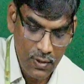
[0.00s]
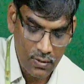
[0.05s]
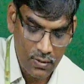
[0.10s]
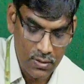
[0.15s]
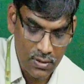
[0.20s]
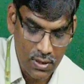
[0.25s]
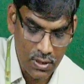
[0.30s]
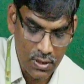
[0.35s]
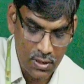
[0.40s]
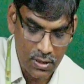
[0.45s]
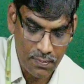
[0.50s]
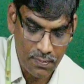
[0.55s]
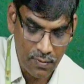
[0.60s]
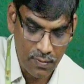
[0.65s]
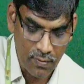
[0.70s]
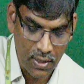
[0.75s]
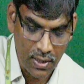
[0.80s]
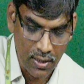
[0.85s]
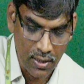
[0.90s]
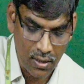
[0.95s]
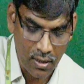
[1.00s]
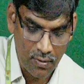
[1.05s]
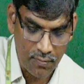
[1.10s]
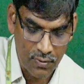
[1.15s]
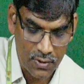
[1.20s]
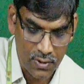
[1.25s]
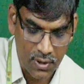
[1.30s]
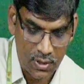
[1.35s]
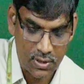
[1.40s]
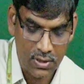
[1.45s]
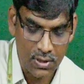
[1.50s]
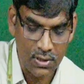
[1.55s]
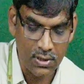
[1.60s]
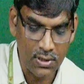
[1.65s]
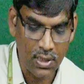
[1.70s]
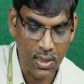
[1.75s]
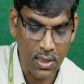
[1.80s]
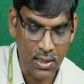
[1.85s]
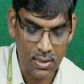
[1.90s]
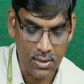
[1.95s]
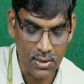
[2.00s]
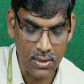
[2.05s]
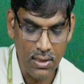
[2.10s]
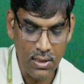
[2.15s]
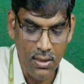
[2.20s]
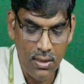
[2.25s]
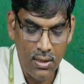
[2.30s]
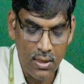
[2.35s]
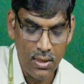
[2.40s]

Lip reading: series field winding offers resistance RSC,